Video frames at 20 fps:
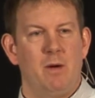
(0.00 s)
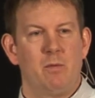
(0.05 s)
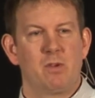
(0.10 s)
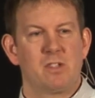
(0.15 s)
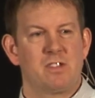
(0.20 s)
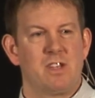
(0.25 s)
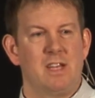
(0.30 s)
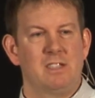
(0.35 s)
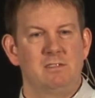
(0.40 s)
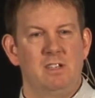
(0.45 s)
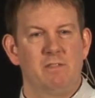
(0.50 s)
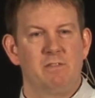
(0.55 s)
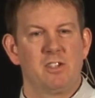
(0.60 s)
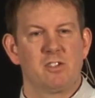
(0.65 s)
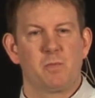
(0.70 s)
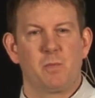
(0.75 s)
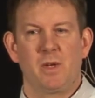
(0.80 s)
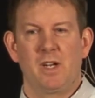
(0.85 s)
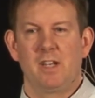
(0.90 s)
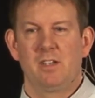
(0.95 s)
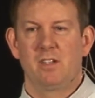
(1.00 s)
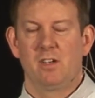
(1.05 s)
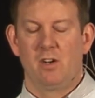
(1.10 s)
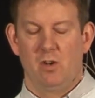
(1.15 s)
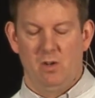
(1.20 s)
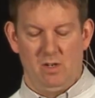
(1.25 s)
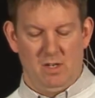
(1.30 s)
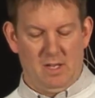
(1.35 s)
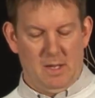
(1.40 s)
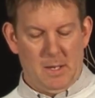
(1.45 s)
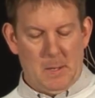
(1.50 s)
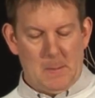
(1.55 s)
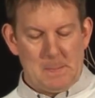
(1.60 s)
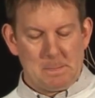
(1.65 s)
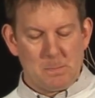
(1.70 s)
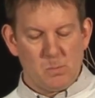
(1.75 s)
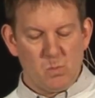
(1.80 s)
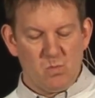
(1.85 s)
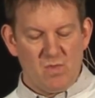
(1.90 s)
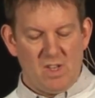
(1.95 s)
would say I love this, but I don't.
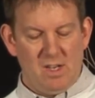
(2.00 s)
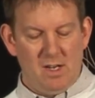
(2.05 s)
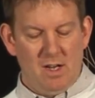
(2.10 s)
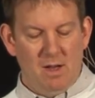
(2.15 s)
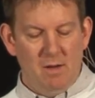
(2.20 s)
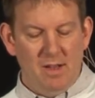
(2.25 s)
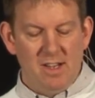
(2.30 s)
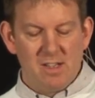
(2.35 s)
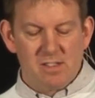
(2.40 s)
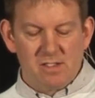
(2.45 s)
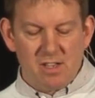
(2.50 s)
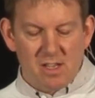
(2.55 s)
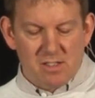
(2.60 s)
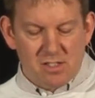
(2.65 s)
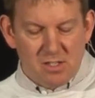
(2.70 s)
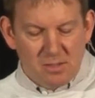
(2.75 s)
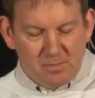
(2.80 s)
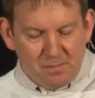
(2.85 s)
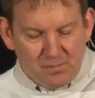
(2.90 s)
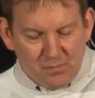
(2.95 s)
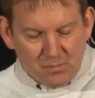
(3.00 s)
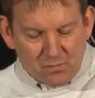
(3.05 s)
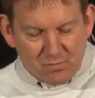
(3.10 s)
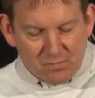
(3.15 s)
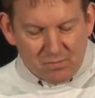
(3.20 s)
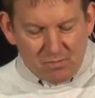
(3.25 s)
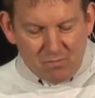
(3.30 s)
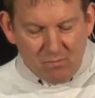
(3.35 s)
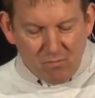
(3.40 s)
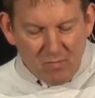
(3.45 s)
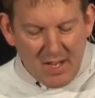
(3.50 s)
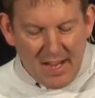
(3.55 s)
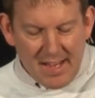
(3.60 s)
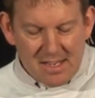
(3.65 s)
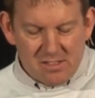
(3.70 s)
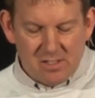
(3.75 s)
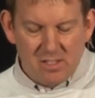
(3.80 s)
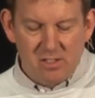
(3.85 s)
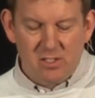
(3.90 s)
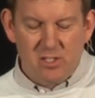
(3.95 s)
It says,
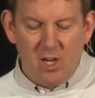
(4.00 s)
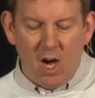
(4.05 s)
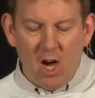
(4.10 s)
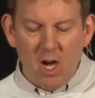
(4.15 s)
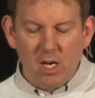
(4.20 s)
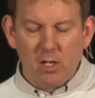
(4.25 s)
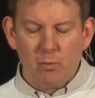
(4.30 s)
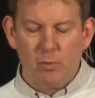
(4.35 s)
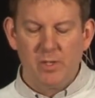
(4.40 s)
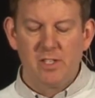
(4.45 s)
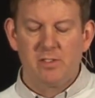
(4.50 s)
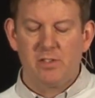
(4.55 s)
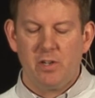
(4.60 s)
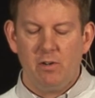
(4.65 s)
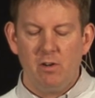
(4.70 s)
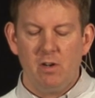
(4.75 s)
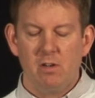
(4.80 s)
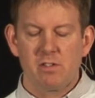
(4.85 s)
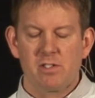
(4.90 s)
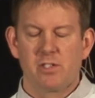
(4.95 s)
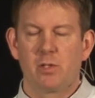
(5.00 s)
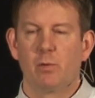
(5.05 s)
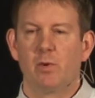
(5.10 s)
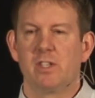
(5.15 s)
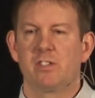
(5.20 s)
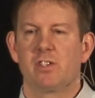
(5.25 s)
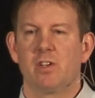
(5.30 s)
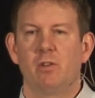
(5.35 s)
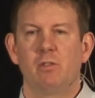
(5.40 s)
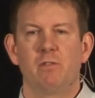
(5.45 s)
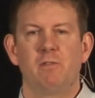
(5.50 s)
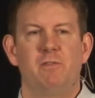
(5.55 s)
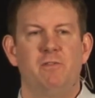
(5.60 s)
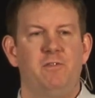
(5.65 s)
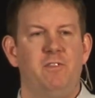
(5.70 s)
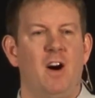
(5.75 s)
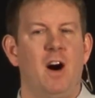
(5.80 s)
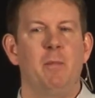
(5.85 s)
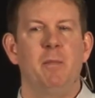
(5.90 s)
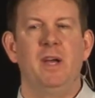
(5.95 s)
as a dog returns to its own
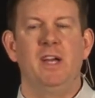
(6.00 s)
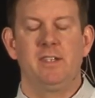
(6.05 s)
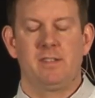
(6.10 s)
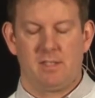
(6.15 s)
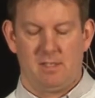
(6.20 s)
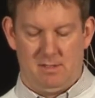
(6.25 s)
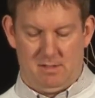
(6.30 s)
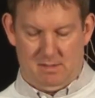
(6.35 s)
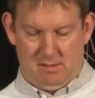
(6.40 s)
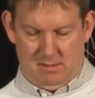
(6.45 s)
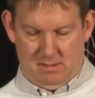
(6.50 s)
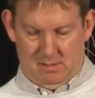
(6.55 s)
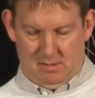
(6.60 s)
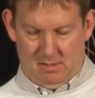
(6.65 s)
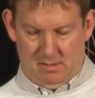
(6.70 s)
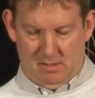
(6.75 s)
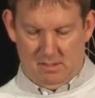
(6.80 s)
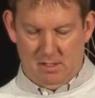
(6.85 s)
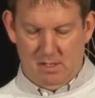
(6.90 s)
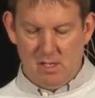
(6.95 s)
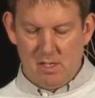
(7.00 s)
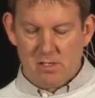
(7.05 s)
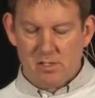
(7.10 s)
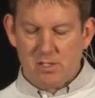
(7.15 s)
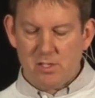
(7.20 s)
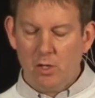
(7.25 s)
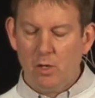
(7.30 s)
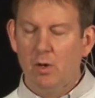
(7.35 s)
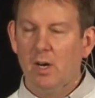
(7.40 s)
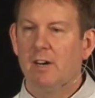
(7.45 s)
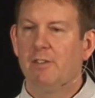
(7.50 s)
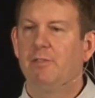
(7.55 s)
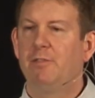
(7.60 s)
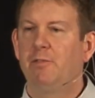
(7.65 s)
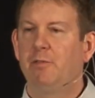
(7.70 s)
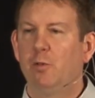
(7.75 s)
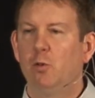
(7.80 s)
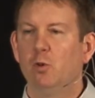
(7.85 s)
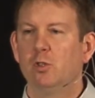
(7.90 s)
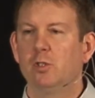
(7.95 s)
vomit, so a
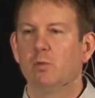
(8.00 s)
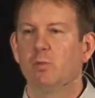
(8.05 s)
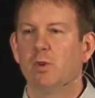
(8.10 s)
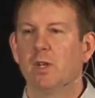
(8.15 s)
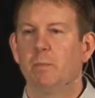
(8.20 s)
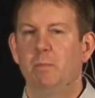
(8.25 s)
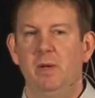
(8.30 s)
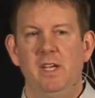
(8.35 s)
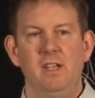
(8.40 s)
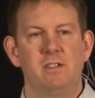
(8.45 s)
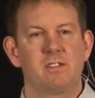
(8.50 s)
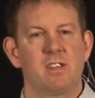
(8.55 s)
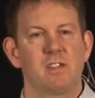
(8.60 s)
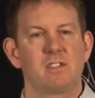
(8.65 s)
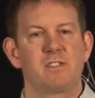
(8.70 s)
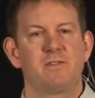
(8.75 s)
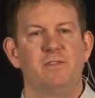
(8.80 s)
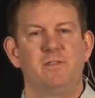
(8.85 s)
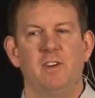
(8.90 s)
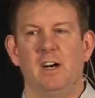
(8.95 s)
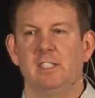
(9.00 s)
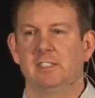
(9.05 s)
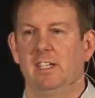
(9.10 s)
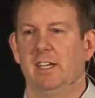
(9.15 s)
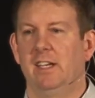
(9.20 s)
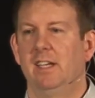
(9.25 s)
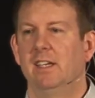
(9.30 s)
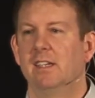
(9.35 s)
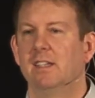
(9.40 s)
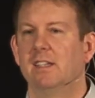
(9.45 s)
fool repeats his folly.